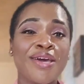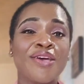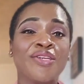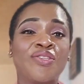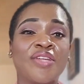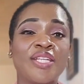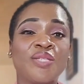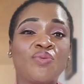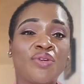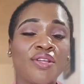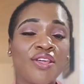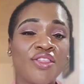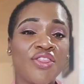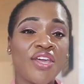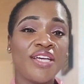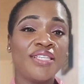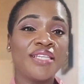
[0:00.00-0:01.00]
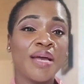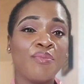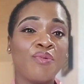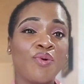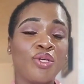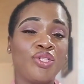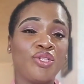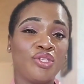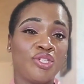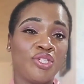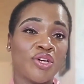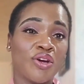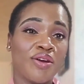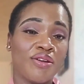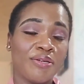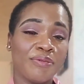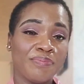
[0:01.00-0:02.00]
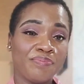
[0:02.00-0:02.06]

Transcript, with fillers: So that's one of the things I'm going to start